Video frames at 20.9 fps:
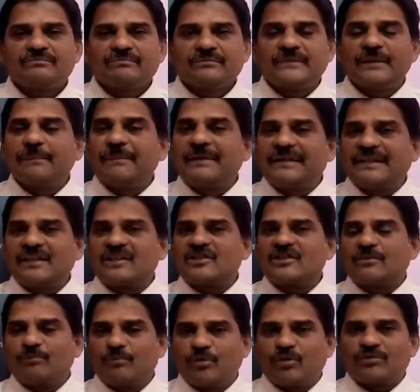The maintenance
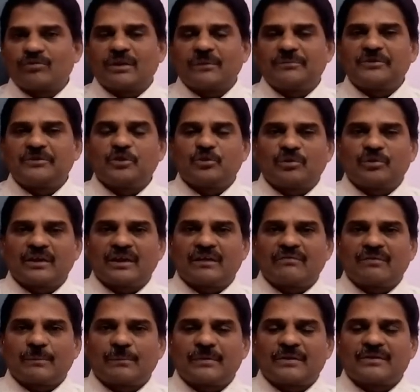of both, nuclear
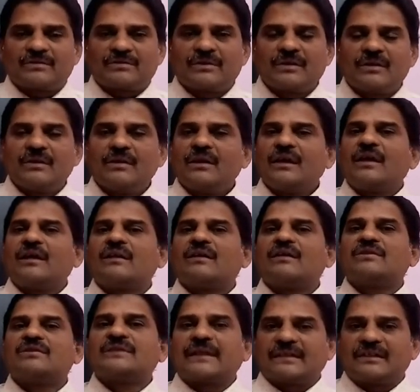weapons and
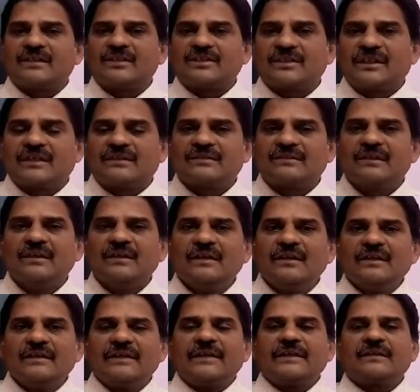satellite states,
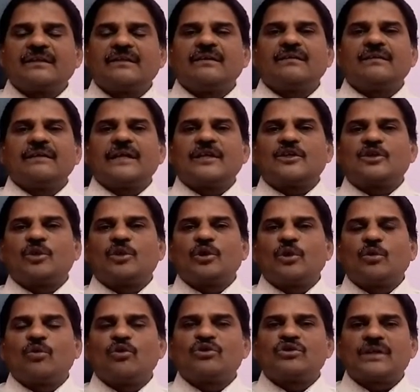it led to a
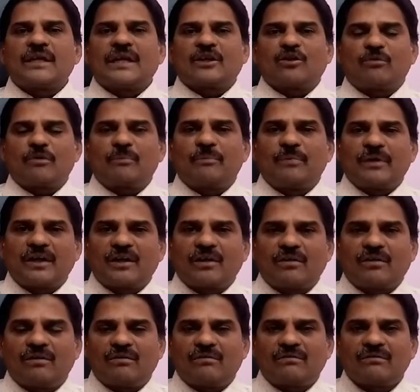huge economic burden
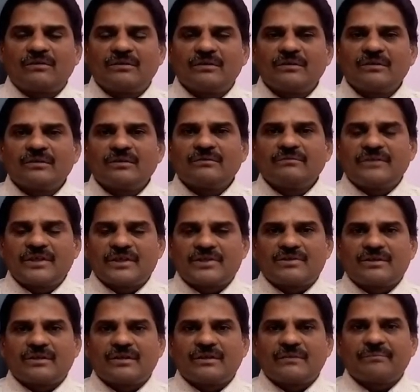on
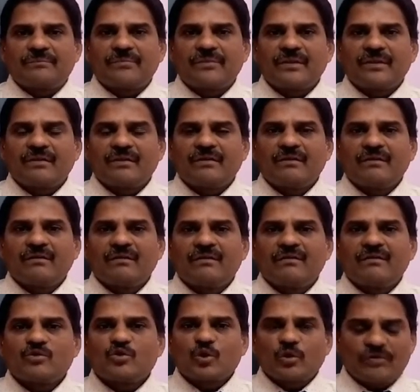this
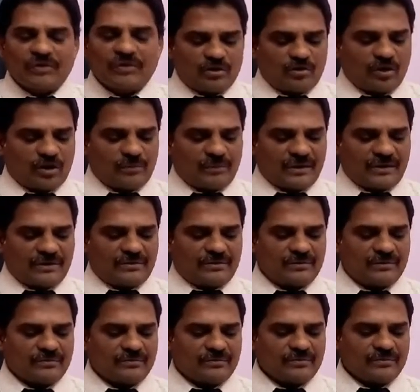Soviet government.
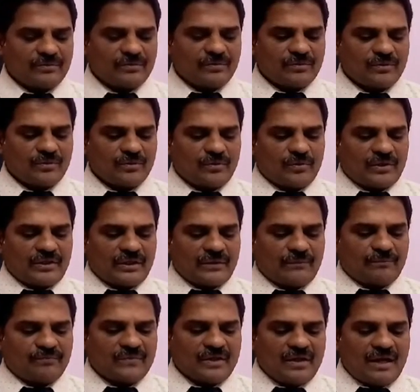
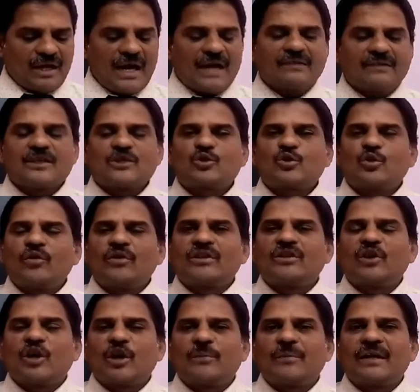And the
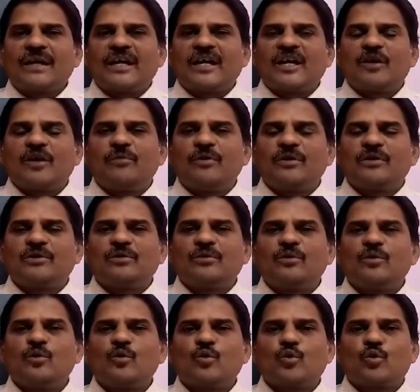Soviet government unable
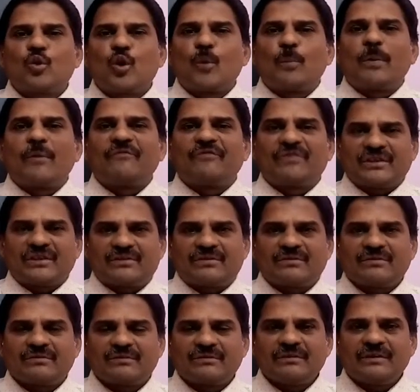to cope up
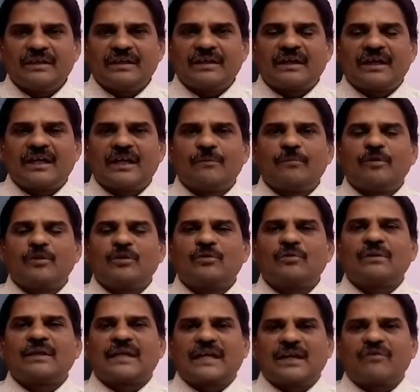with it, unable
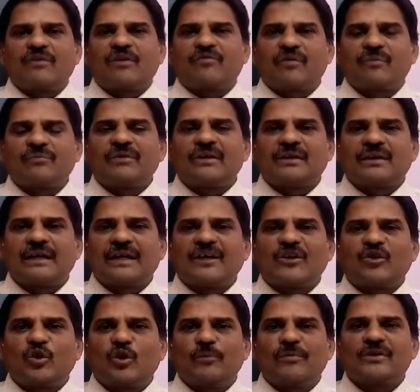to recover from that
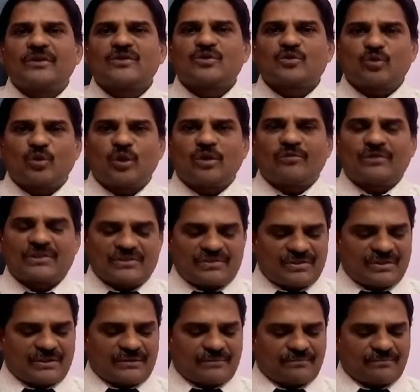economic
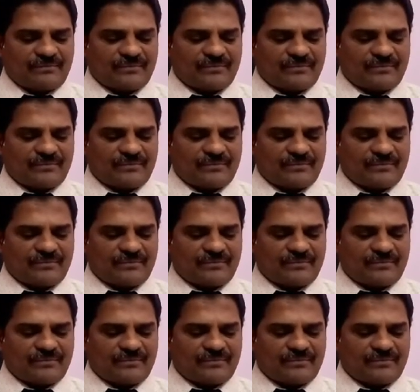solvency.